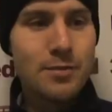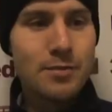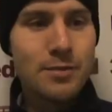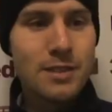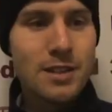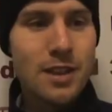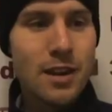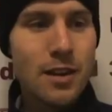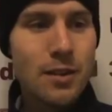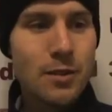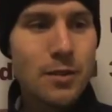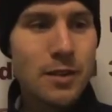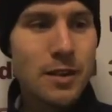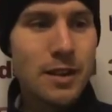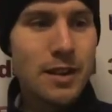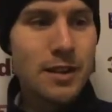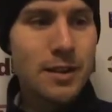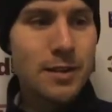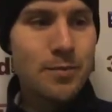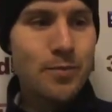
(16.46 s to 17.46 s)
So,
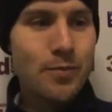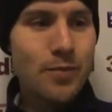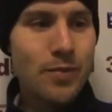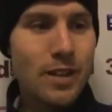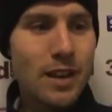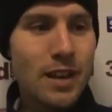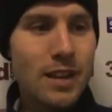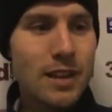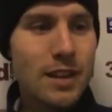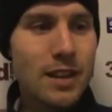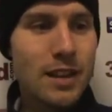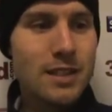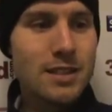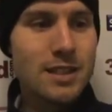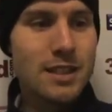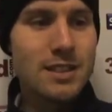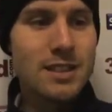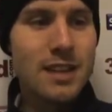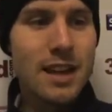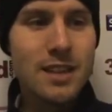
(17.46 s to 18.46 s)
as
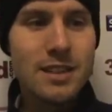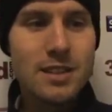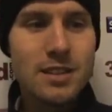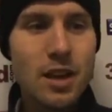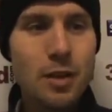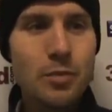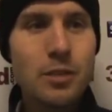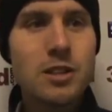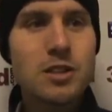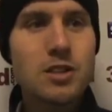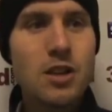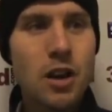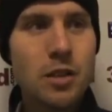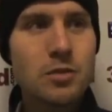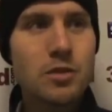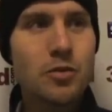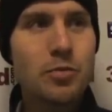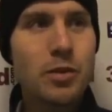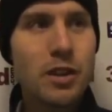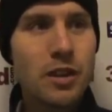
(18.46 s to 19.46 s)
I say, there's not many
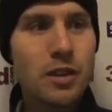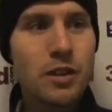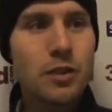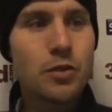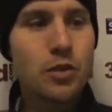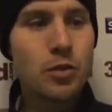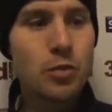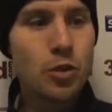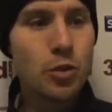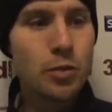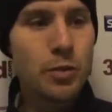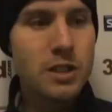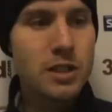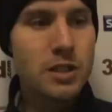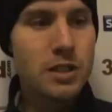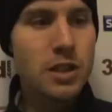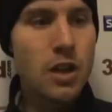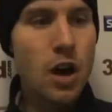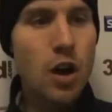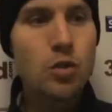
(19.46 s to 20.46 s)
times I've been on the football
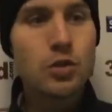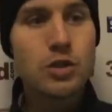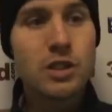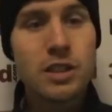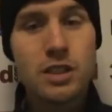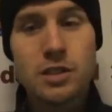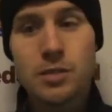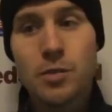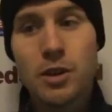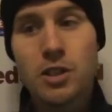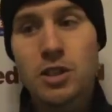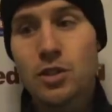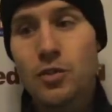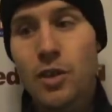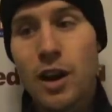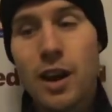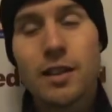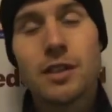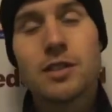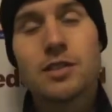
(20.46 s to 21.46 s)
pitch and noticed my
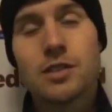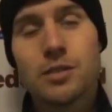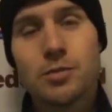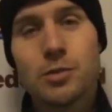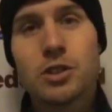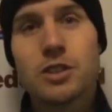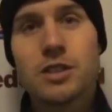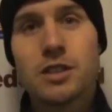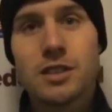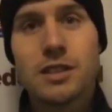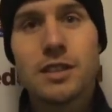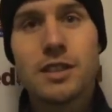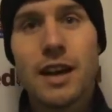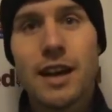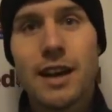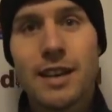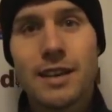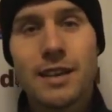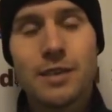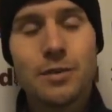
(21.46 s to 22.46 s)
surroundings as much as
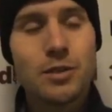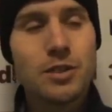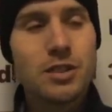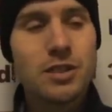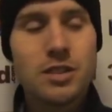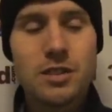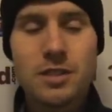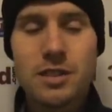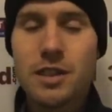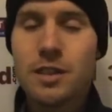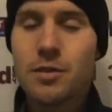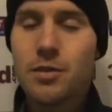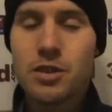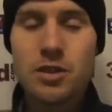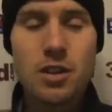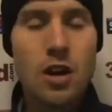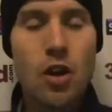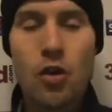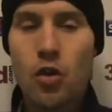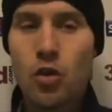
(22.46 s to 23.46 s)
today. It
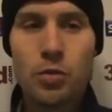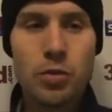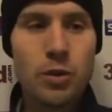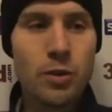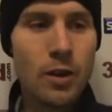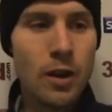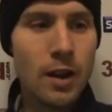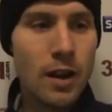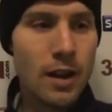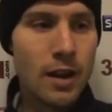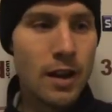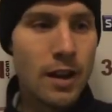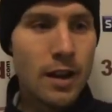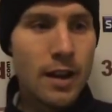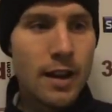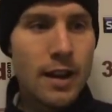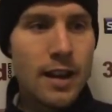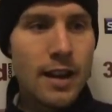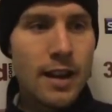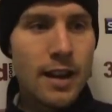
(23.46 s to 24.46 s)
was horrible,
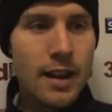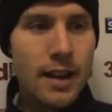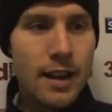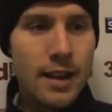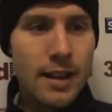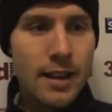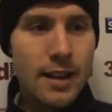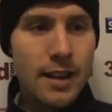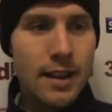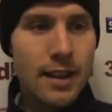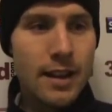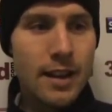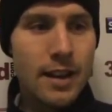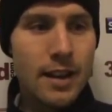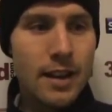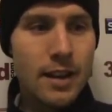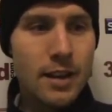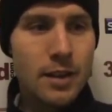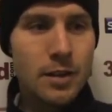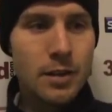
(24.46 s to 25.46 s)
and
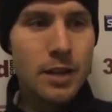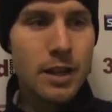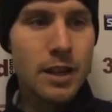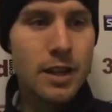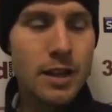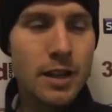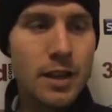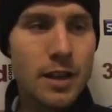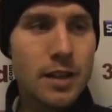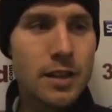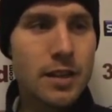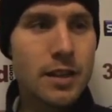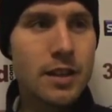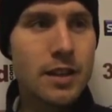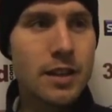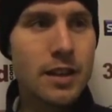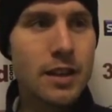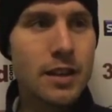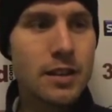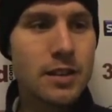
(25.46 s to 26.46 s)
I
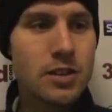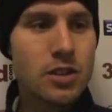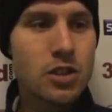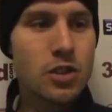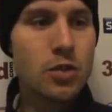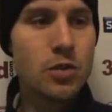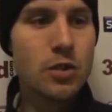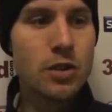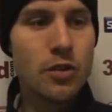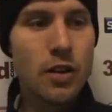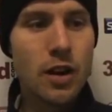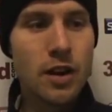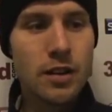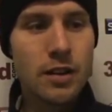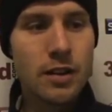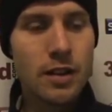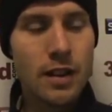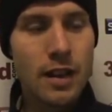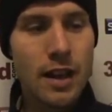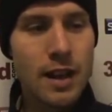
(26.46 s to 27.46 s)
think sooner
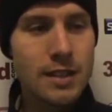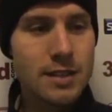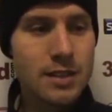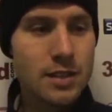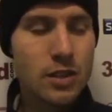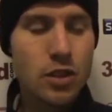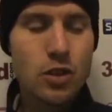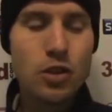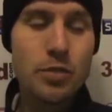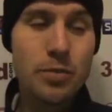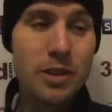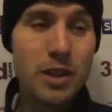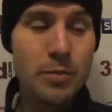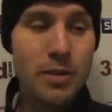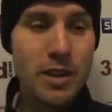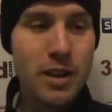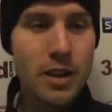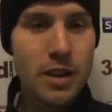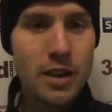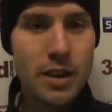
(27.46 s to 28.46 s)
rather than later, it could have been a
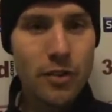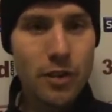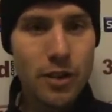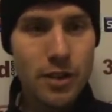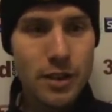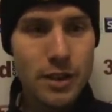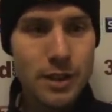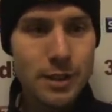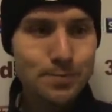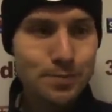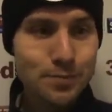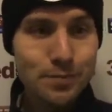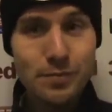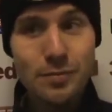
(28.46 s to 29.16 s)
bit earlier, I think.